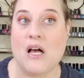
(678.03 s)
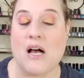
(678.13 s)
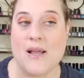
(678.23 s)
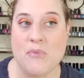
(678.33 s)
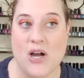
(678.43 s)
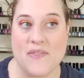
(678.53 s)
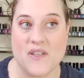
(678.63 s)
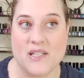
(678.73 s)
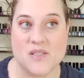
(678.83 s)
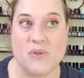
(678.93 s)
I bought
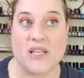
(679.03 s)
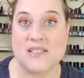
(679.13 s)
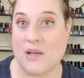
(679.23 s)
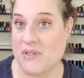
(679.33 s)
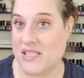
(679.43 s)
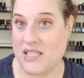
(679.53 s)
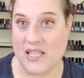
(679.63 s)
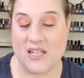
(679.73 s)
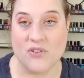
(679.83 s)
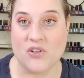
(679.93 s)
this because I was in
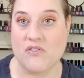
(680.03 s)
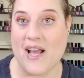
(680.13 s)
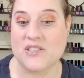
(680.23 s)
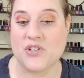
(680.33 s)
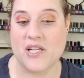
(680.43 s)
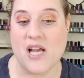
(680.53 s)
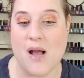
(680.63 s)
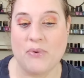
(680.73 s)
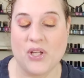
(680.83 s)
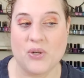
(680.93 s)
need of a good fast dry
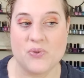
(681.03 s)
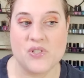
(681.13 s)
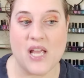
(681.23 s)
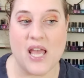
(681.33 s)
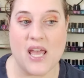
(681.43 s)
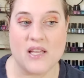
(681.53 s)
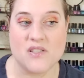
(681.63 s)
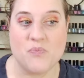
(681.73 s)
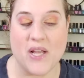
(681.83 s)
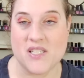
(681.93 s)
top coat
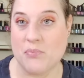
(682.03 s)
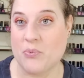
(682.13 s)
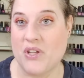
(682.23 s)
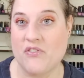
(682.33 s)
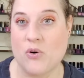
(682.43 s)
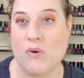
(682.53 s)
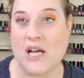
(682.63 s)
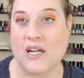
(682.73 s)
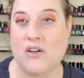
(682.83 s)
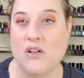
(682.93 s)
and picked up a refill
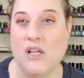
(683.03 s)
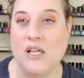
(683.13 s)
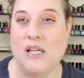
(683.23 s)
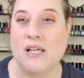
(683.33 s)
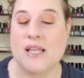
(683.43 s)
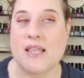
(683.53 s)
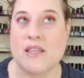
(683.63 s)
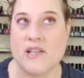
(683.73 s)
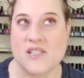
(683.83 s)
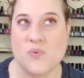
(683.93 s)
bottle.
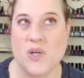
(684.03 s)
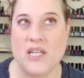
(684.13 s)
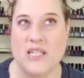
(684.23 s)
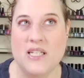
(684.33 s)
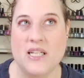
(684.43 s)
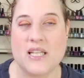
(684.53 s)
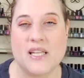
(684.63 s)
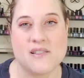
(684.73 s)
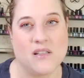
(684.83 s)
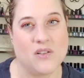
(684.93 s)
This one
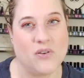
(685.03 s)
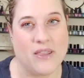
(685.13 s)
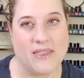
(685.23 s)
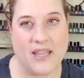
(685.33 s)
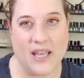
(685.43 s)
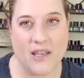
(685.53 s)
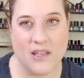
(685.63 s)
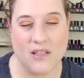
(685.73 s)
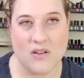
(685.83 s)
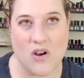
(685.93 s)
gets a little
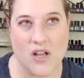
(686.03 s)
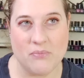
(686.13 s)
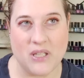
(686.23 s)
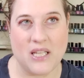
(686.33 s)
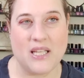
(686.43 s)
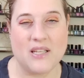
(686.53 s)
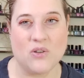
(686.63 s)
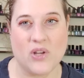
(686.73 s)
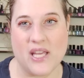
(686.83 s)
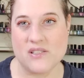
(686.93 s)
thick on me.
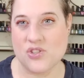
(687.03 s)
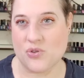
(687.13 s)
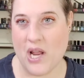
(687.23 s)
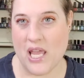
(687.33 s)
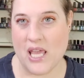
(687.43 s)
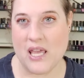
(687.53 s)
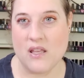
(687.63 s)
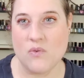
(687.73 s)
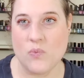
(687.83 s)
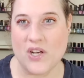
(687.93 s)
It'll get stringy
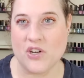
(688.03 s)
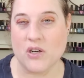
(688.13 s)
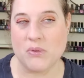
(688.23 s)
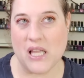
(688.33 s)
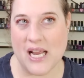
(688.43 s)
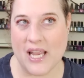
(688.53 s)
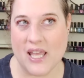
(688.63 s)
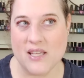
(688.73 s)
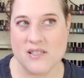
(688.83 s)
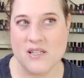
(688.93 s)
when you're applying
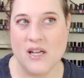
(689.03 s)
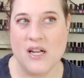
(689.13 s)
it.